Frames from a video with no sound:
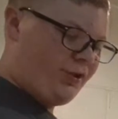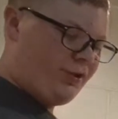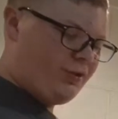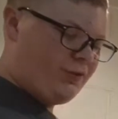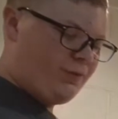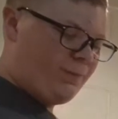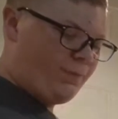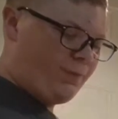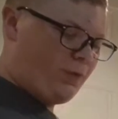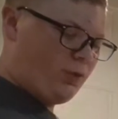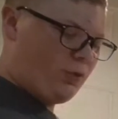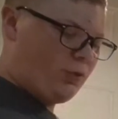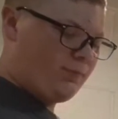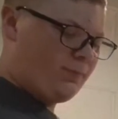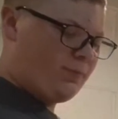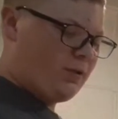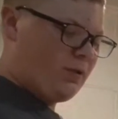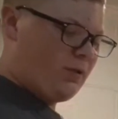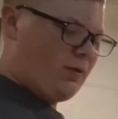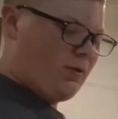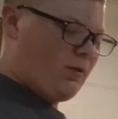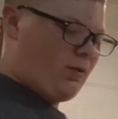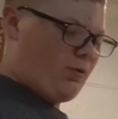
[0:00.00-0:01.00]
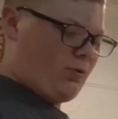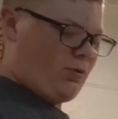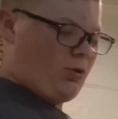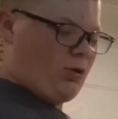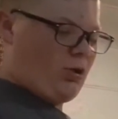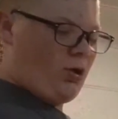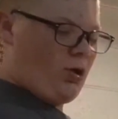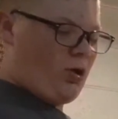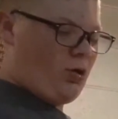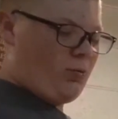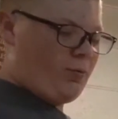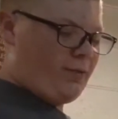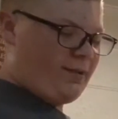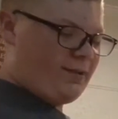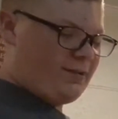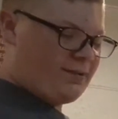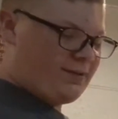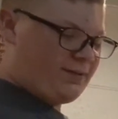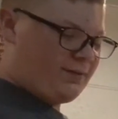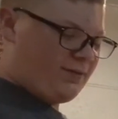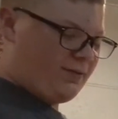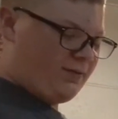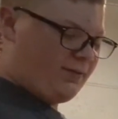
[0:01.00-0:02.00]
to foam,
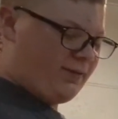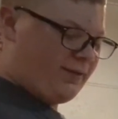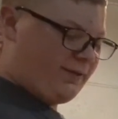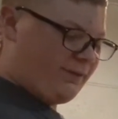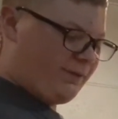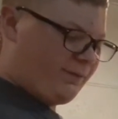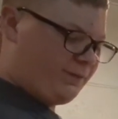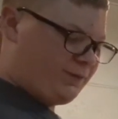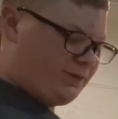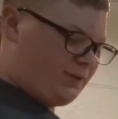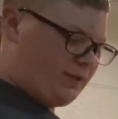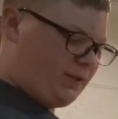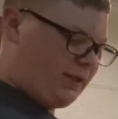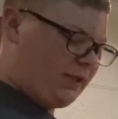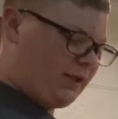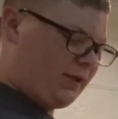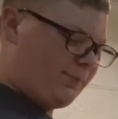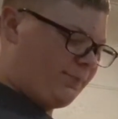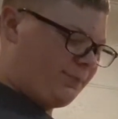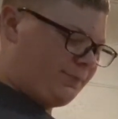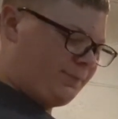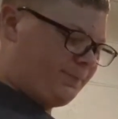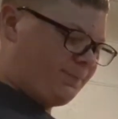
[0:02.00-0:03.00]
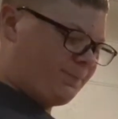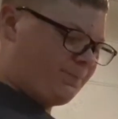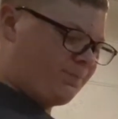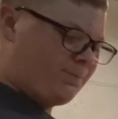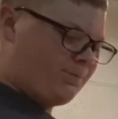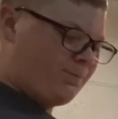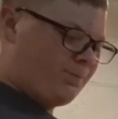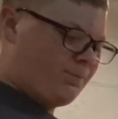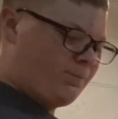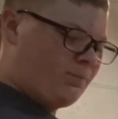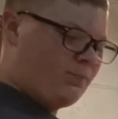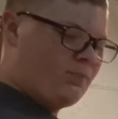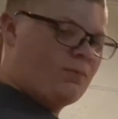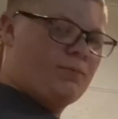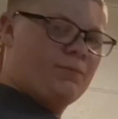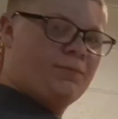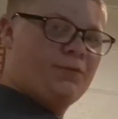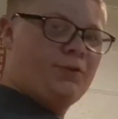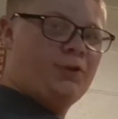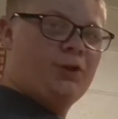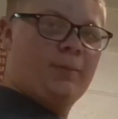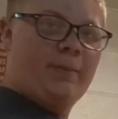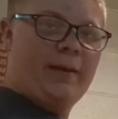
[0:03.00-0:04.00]
always lift up.
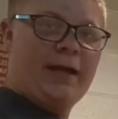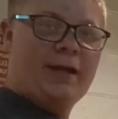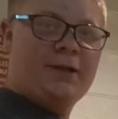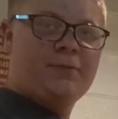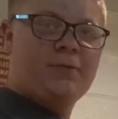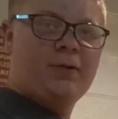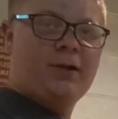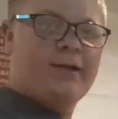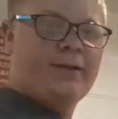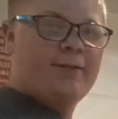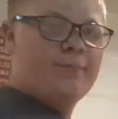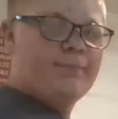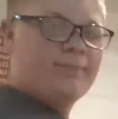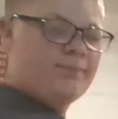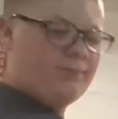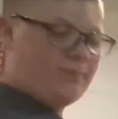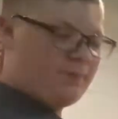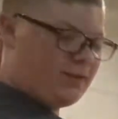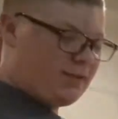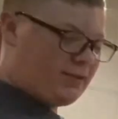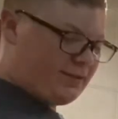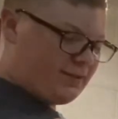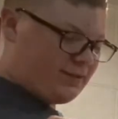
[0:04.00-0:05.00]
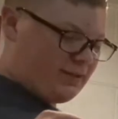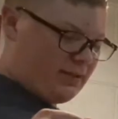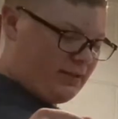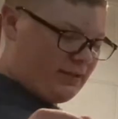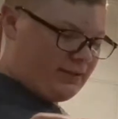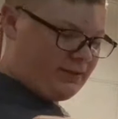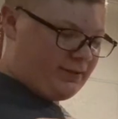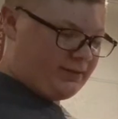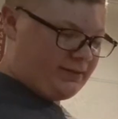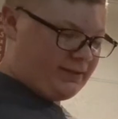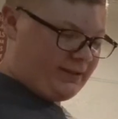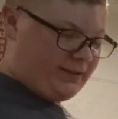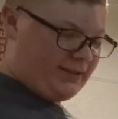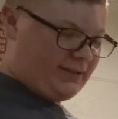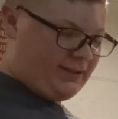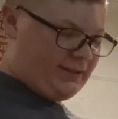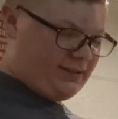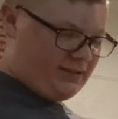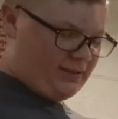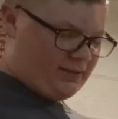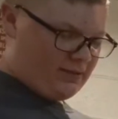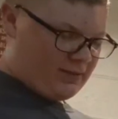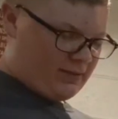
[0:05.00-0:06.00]
No matter what, because then the
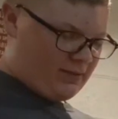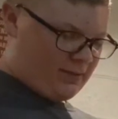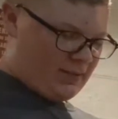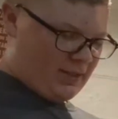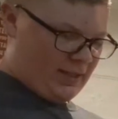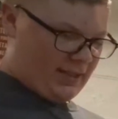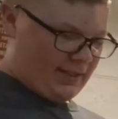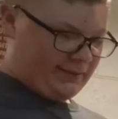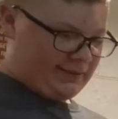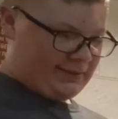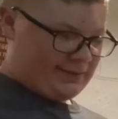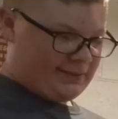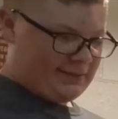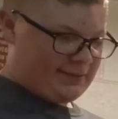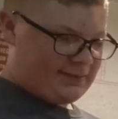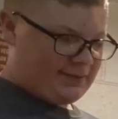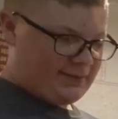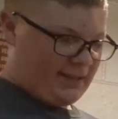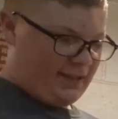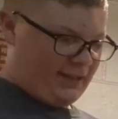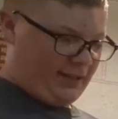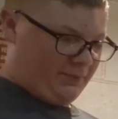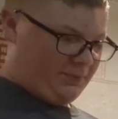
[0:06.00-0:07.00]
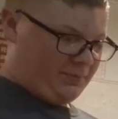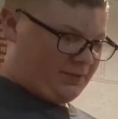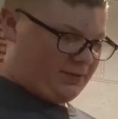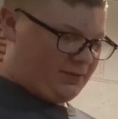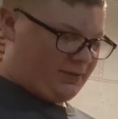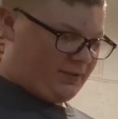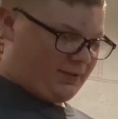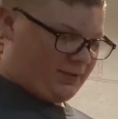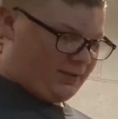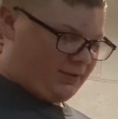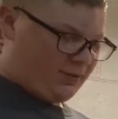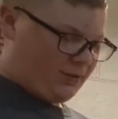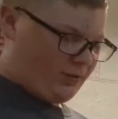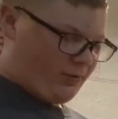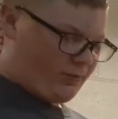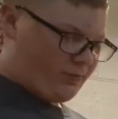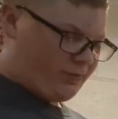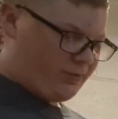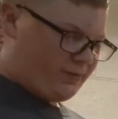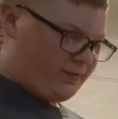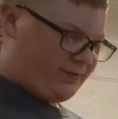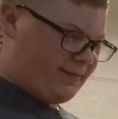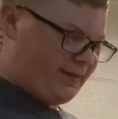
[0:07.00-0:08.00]
heat escapes and it
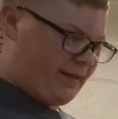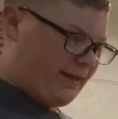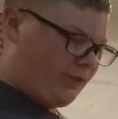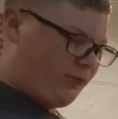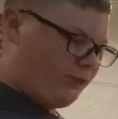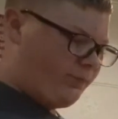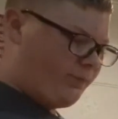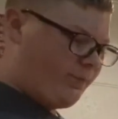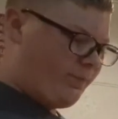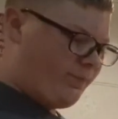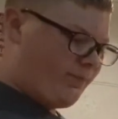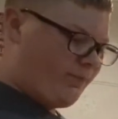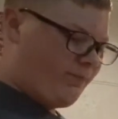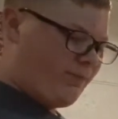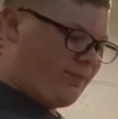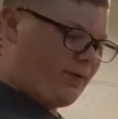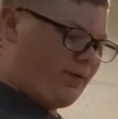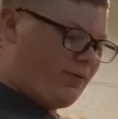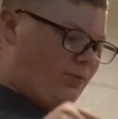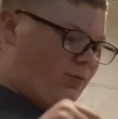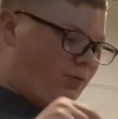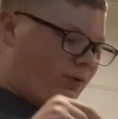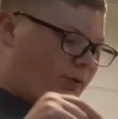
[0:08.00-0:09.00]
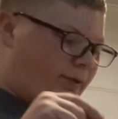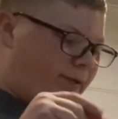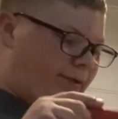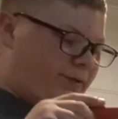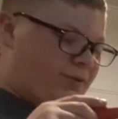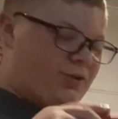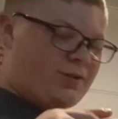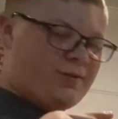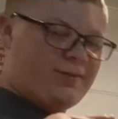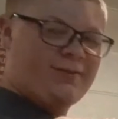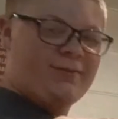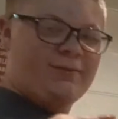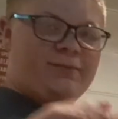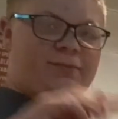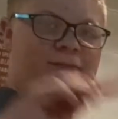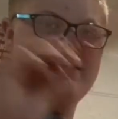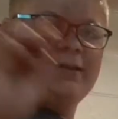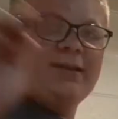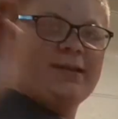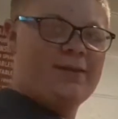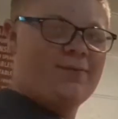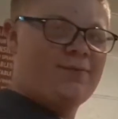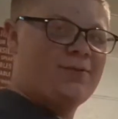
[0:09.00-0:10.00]
goes down or it just
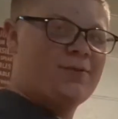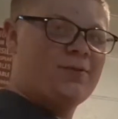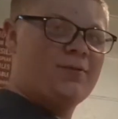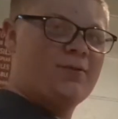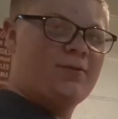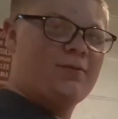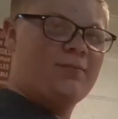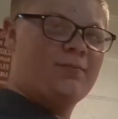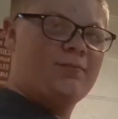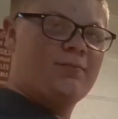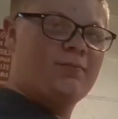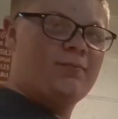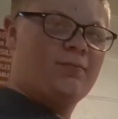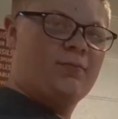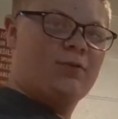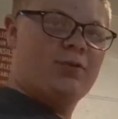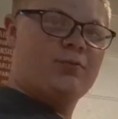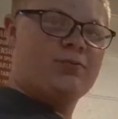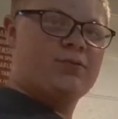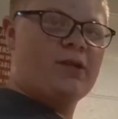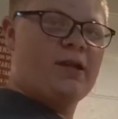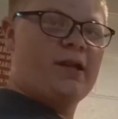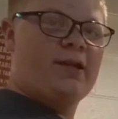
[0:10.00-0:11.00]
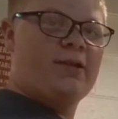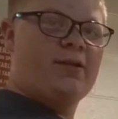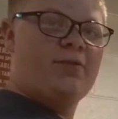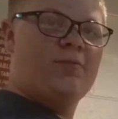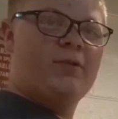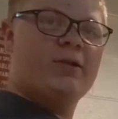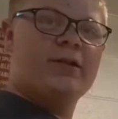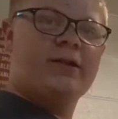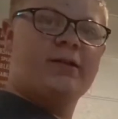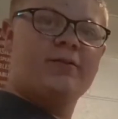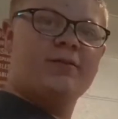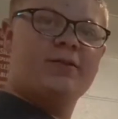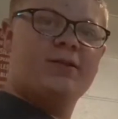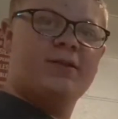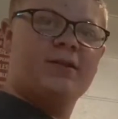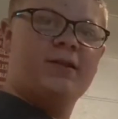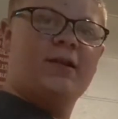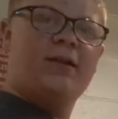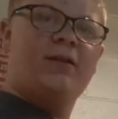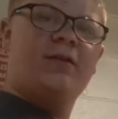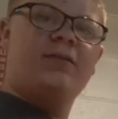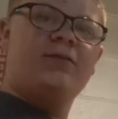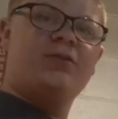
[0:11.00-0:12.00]
leaves. Goes anywhere else.
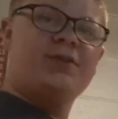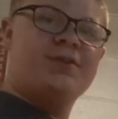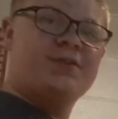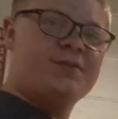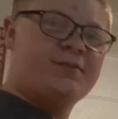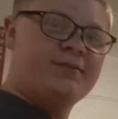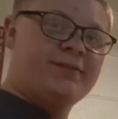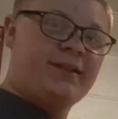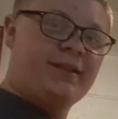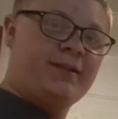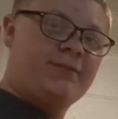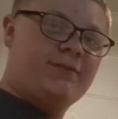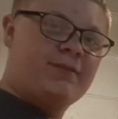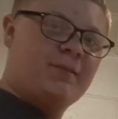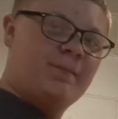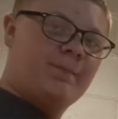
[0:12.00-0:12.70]
Just leaves.